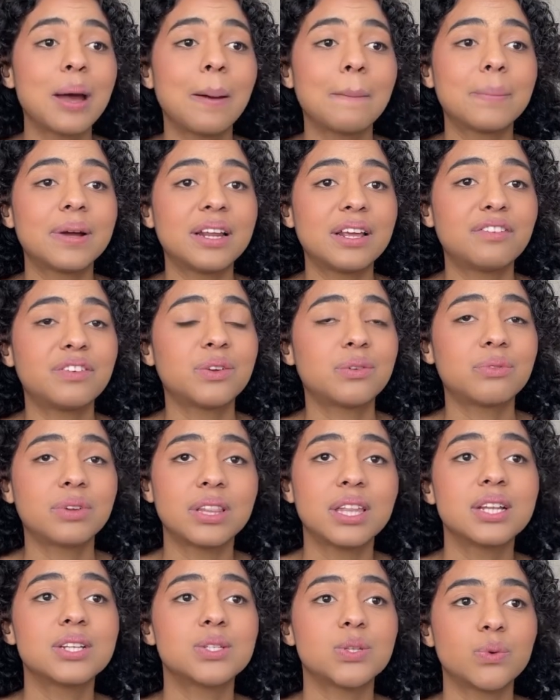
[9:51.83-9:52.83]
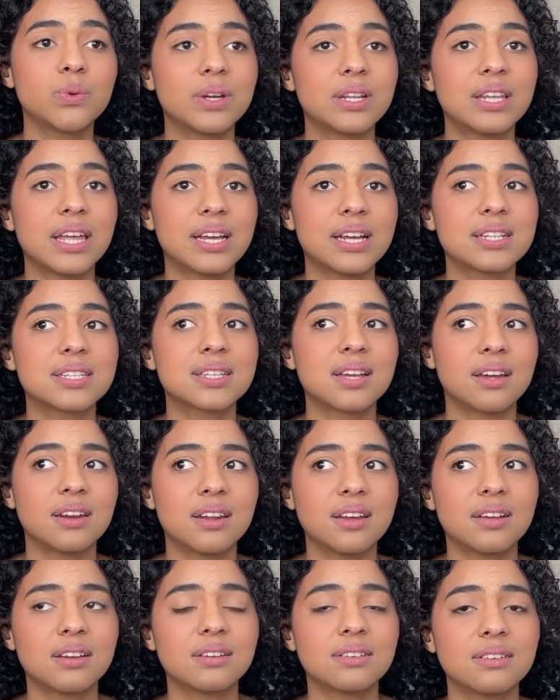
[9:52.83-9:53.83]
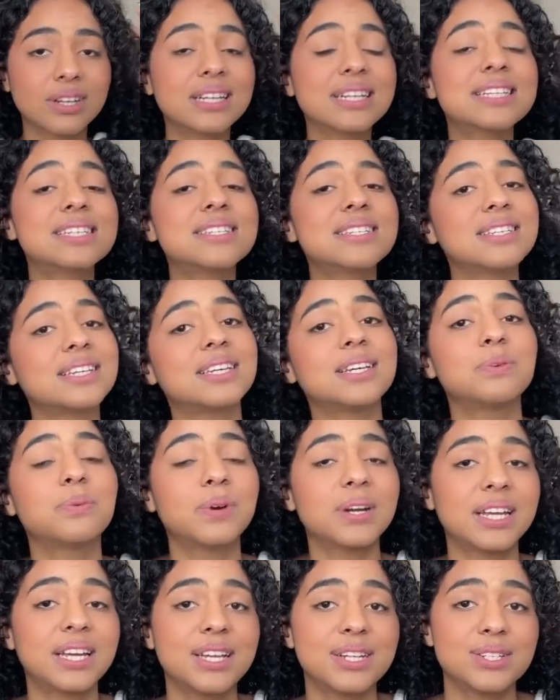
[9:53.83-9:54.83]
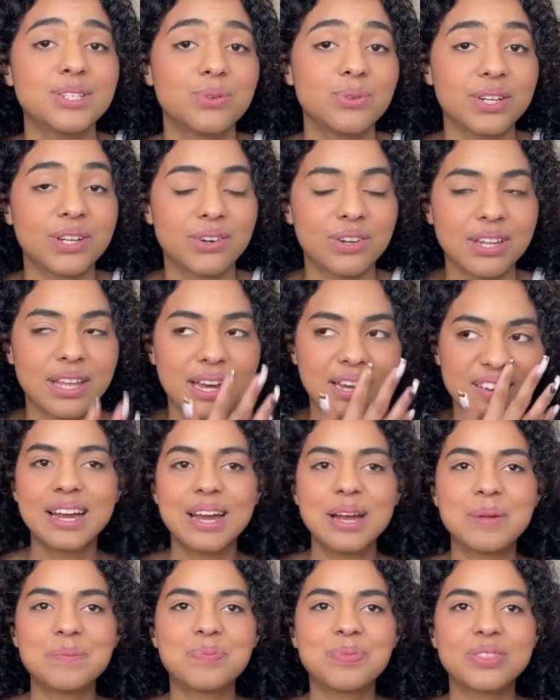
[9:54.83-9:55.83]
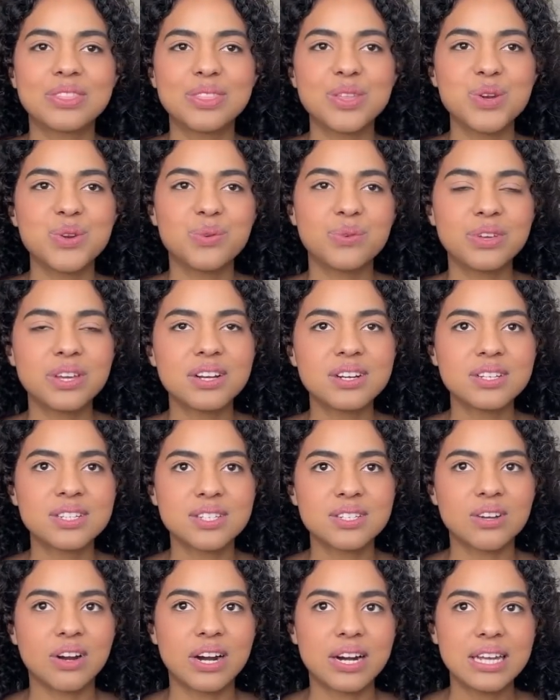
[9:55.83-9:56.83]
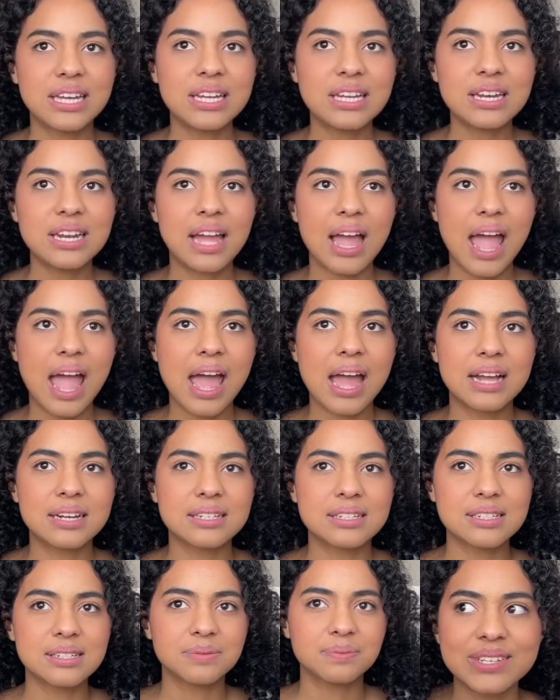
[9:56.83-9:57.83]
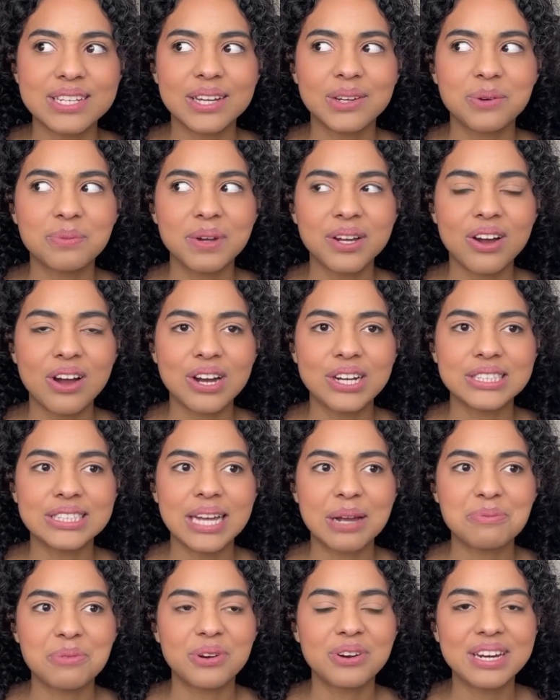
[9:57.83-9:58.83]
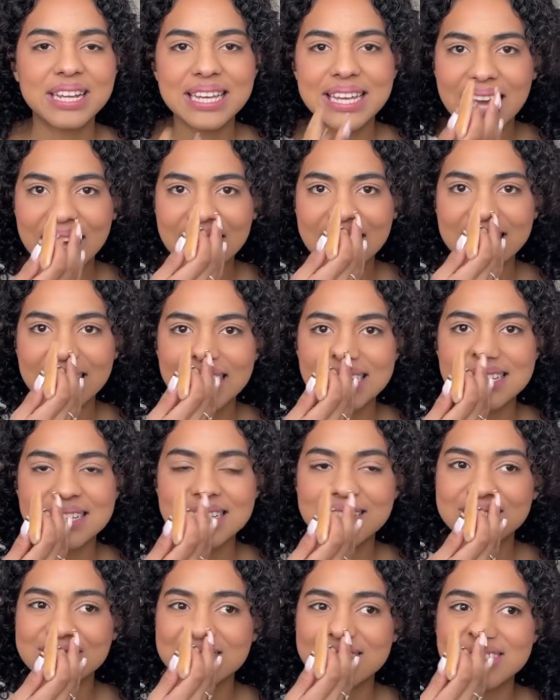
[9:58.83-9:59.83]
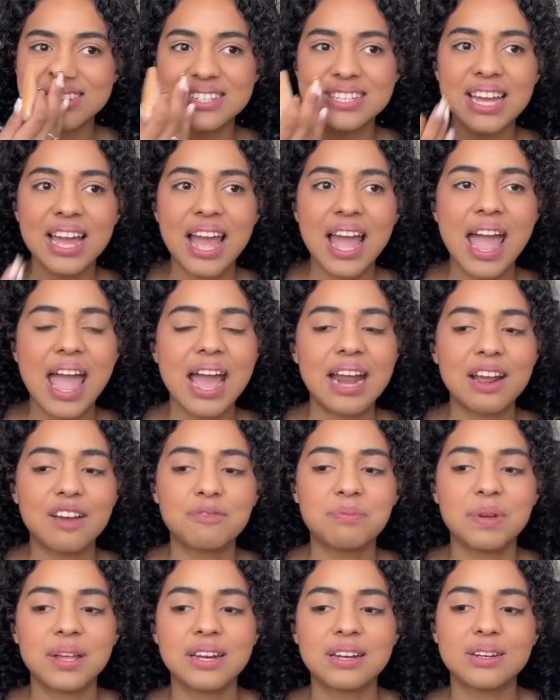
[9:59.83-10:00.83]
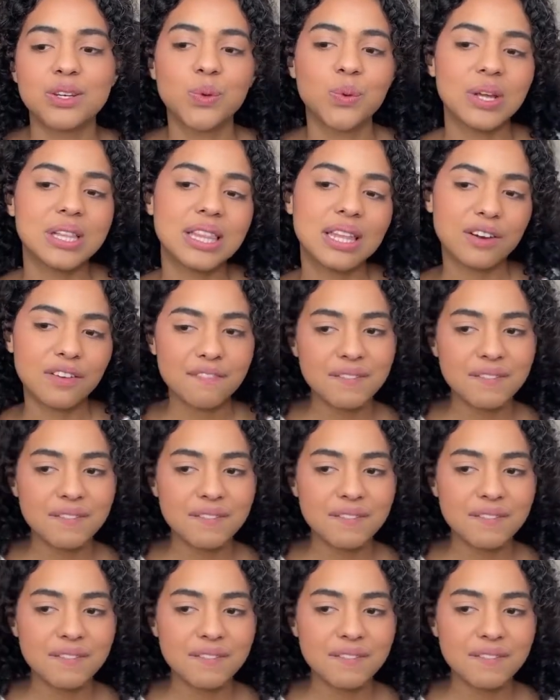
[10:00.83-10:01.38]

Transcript: but if you really do it, like it's going to going to see what it can do in your life the new year started and I was like, oh my gosh, I'm already getting like deals and I've been doing little